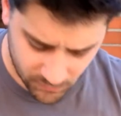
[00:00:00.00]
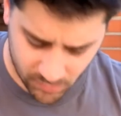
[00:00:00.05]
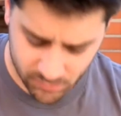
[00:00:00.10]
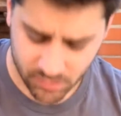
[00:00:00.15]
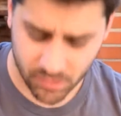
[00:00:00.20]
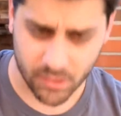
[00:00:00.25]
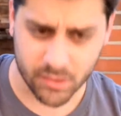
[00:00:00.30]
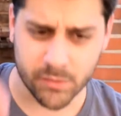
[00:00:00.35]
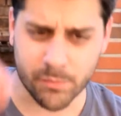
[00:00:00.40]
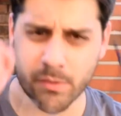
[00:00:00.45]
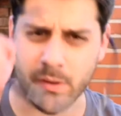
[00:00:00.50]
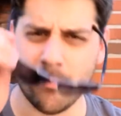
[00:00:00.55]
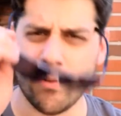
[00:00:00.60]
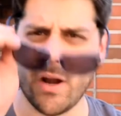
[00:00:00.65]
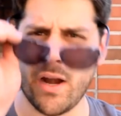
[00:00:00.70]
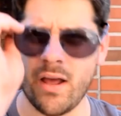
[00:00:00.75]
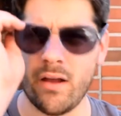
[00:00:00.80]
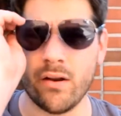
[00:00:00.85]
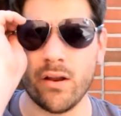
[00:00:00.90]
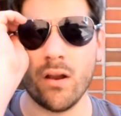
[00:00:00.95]
sorry, it's pretty
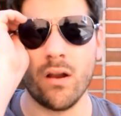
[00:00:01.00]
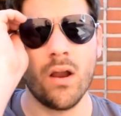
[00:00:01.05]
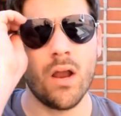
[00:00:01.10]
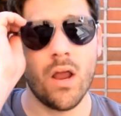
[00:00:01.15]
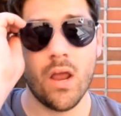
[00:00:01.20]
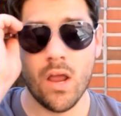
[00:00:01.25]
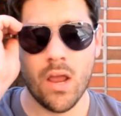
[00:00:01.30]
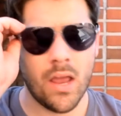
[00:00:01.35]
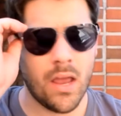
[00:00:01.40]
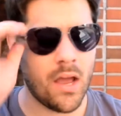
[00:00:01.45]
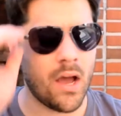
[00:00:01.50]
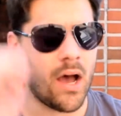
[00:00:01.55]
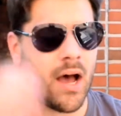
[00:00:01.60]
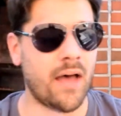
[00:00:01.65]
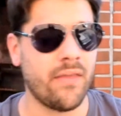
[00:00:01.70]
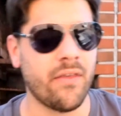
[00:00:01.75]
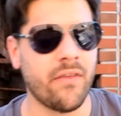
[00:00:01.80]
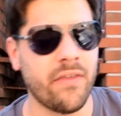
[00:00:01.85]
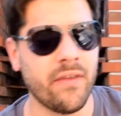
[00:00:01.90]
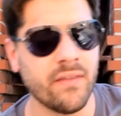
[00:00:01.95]
bright out here.
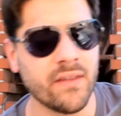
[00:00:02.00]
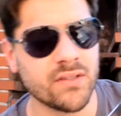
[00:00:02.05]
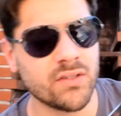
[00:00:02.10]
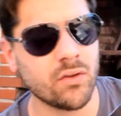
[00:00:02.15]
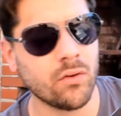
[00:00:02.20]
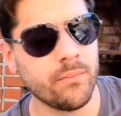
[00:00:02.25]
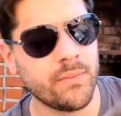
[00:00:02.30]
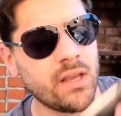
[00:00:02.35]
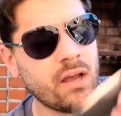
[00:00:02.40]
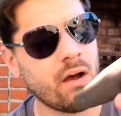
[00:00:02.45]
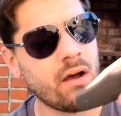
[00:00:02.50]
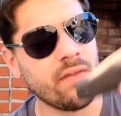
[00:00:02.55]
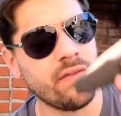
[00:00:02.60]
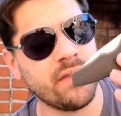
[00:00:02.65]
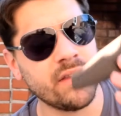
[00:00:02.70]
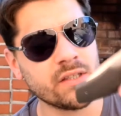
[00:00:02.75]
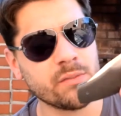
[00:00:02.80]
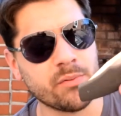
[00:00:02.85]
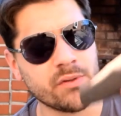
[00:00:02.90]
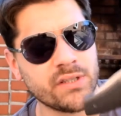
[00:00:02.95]
The thing that sold me on
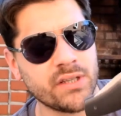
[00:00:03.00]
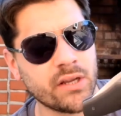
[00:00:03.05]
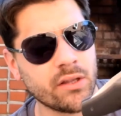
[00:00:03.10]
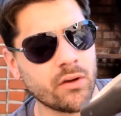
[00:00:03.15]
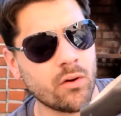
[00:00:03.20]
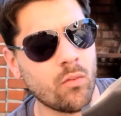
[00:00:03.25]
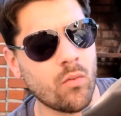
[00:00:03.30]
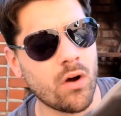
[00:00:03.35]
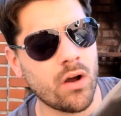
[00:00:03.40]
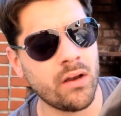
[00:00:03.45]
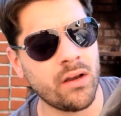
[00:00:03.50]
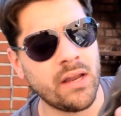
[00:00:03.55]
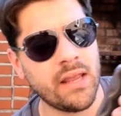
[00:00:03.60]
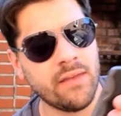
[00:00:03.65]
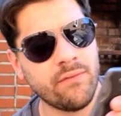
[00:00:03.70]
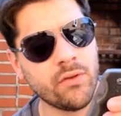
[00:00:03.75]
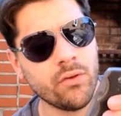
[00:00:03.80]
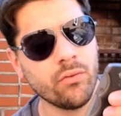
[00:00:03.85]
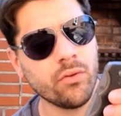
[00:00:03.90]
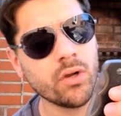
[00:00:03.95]
this particular one,
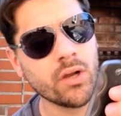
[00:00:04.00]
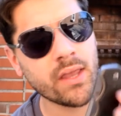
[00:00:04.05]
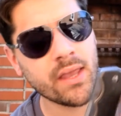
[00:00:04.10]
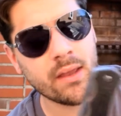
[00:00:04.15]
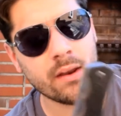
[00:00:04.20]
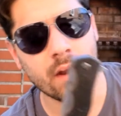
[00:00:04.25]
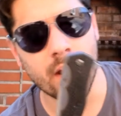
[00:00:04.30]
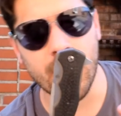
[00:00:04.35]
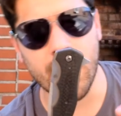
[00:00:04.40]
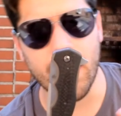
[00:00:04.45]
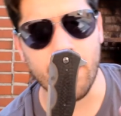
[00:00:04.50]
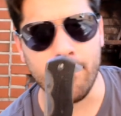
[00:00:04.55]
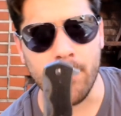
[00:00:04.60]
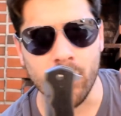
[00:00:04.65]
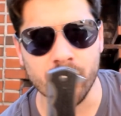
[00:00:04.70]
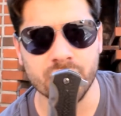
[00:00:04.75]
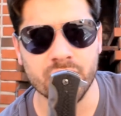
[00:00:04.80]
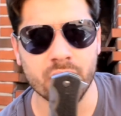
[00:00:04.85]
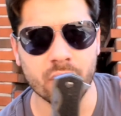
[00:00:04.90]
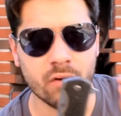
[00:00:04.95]
if you look at
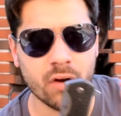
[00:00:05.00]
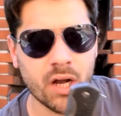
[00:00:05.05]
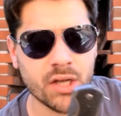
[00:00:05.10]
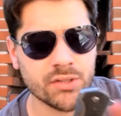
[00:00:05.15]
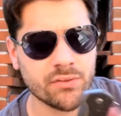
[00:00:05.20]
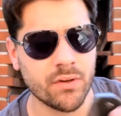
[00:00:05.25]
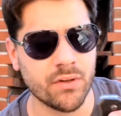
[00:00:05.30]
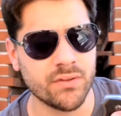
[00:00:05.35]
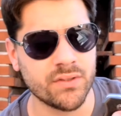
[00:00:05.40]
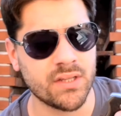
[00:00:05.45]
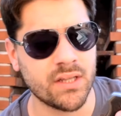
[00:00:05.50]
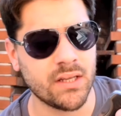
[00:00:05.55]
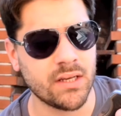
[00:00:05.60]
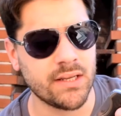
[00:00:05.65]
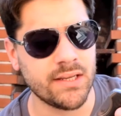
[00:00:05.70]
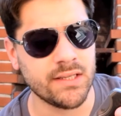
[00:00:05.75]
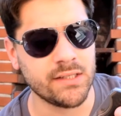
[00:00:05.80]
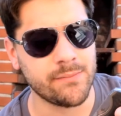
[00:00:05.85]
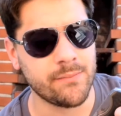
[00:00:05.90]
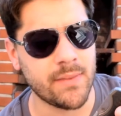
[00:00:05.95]
most of the Crossroads that
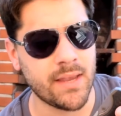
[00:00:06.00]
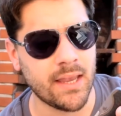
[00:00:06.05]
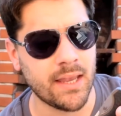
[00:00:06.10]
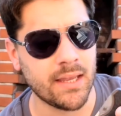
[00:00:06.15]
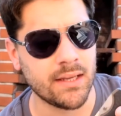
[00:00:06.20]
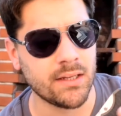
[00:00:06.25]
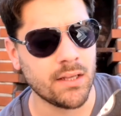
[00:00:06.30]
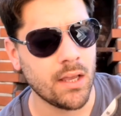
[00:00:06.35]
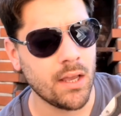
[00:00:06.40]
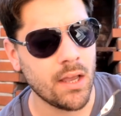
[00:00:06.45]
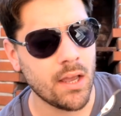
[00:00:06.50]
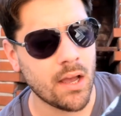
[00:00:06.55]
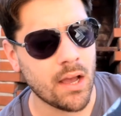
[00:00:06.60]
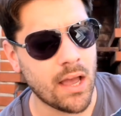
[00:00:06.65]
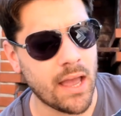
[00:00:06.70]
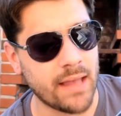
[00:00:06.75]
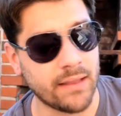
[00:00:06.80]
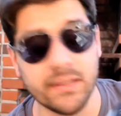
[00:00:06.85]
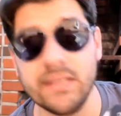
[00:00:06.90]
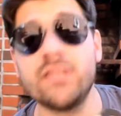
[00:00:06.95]
he's made,
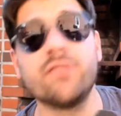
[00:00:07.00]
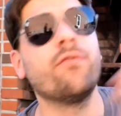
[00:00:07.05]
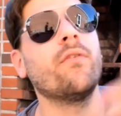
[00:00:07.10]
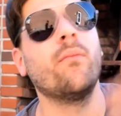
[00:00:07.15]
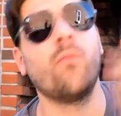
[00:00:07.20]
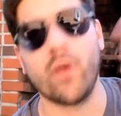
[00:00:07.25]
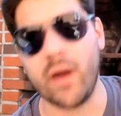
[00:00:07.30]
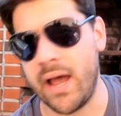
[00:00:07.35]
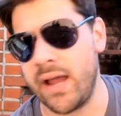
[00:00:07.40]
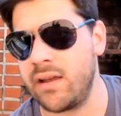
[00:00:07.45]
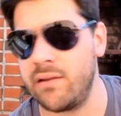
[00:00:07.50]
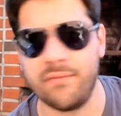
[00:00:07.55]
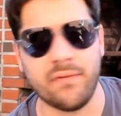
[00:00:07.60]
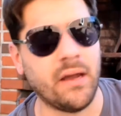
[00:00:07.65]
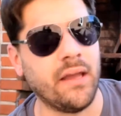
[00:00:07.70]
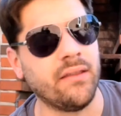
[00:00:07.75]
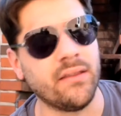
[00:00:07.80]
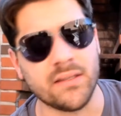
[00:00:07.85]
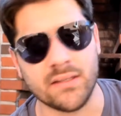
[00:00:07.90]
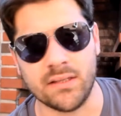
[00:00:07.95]
at least from what I could
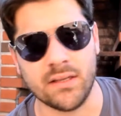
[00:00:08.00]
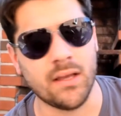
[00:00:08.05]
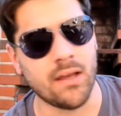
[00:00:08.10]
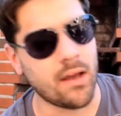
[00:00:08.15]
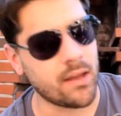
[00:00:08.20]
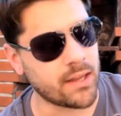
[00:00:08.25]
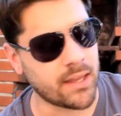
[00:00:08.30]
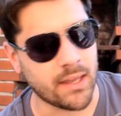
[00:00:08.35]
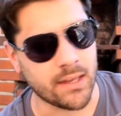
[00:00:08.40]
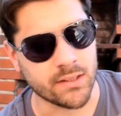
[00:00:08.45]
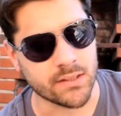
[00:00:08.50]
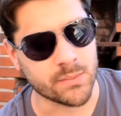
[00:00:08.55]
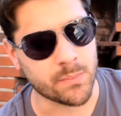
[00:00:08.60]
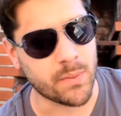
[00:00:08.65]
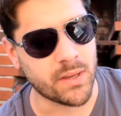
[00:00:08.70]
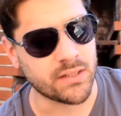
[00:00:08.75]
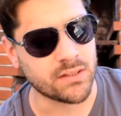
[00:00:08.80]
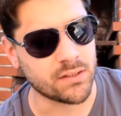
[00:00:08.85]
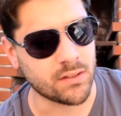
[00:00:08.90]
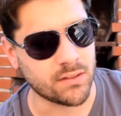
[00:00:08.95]
find, this again is
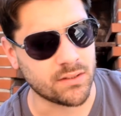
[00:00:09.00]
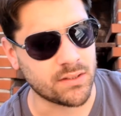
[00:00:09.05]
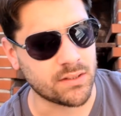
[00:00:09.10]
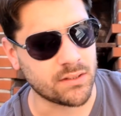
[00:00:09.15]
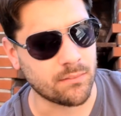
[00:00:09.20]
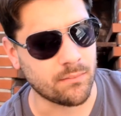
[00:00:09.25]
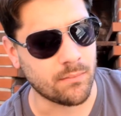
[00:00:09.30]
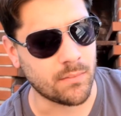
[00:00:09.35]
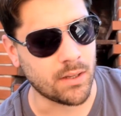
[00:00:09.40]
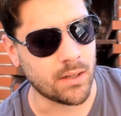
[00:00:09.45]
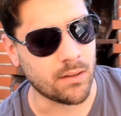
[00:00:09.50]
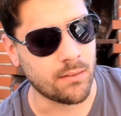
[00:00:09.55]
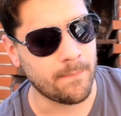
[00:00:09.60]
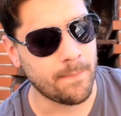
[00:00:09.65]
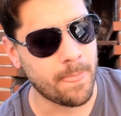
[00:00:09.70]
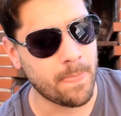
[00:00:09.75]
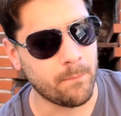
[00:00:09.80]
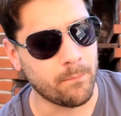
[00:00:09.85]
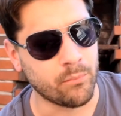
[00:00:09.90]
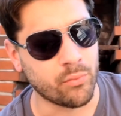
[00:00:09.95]
based on some
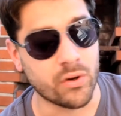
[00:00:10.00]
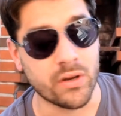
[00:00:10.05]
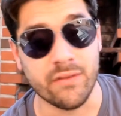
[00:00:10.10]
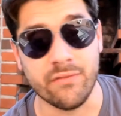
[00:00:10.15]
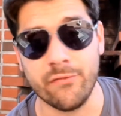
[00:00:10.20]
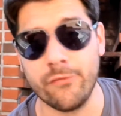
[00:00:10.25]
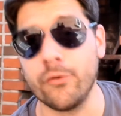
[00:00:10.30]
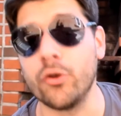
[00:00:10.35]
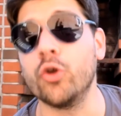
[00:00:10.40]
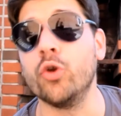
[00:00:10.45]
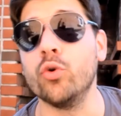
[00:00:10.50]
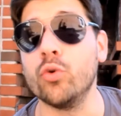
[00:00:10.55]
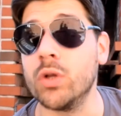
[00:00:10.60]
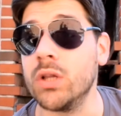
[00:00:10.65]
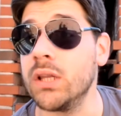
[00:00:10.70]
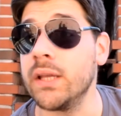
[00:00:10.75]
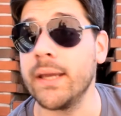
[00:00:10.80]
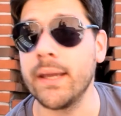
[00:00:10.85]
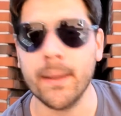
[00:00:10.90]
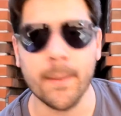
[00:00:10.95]
brief
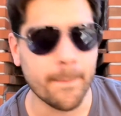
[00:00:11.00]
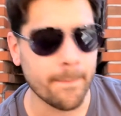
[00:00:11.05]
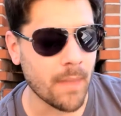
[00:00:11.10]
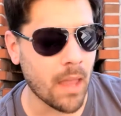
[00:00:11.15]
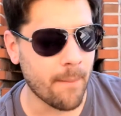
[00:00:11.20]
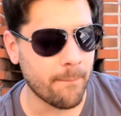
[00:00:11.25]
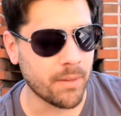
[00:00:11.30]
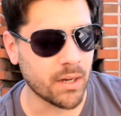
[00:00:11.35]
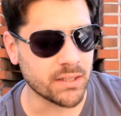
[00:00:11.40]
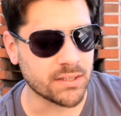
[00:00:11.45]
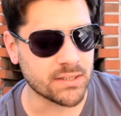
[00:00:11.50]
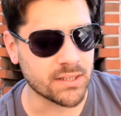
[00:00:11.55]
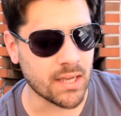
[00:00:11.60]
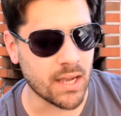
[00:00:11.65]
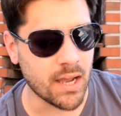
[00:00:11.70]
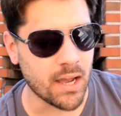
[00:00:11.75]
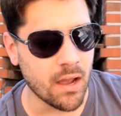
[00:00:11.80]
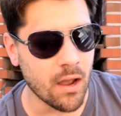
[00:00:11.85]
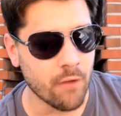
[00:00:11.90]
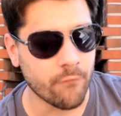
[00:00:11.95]
Googling, but
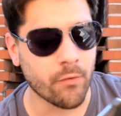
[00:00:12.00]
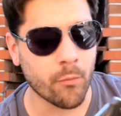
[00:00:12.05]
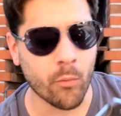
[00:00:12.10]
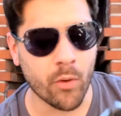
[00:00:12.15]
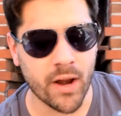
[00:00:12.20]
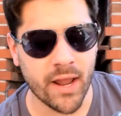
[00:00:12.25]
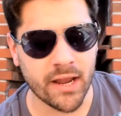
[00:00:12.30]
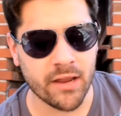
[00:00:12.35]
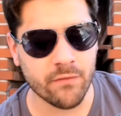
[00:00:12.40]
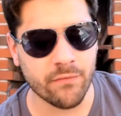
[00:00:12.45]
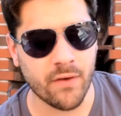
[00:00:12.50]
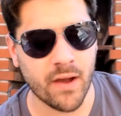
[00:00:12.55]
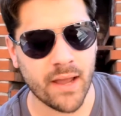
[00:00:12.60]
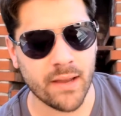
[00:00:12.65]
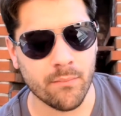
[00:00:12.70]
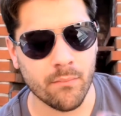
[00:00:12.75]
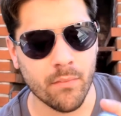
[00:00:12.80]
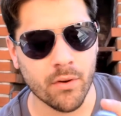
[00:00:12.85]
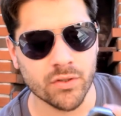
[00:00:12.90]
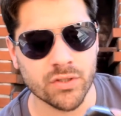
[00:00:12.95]
from what I could
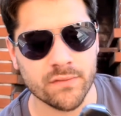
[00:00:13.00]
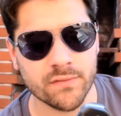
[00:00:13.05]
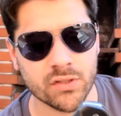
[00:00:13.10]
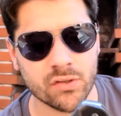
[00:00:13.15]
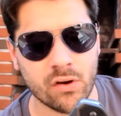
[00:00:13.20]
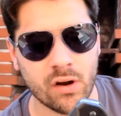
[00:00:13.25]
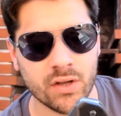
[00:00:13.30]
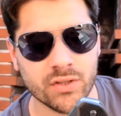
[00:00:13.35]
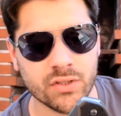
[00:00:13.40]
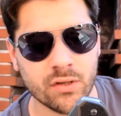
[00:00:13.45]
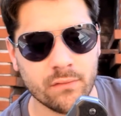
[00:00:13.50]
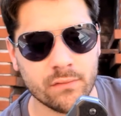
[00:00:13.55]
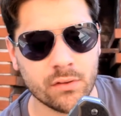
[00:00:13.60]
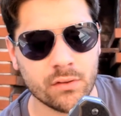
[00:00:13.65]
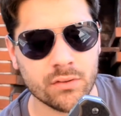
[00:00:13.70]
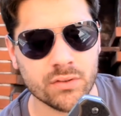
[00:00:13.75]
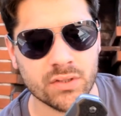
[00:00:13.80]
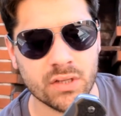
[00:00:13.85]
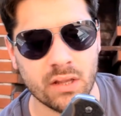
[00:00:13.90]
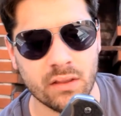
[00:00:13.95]
find, most of his
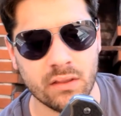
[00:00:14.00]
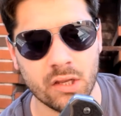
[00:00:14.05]
crossovers,